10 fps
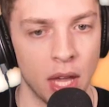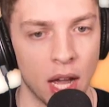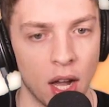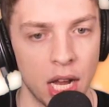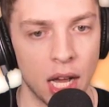
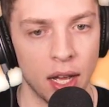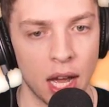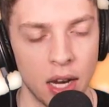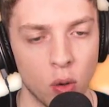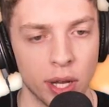Yeah, I, I
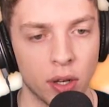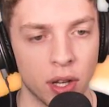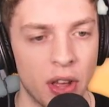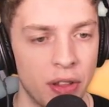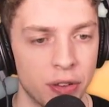had a quick look
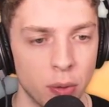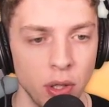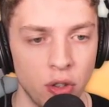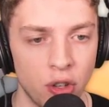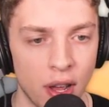in there. There's
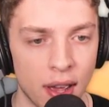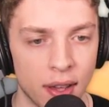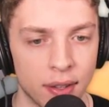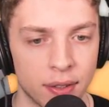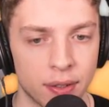only
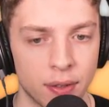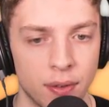chairs. Wait,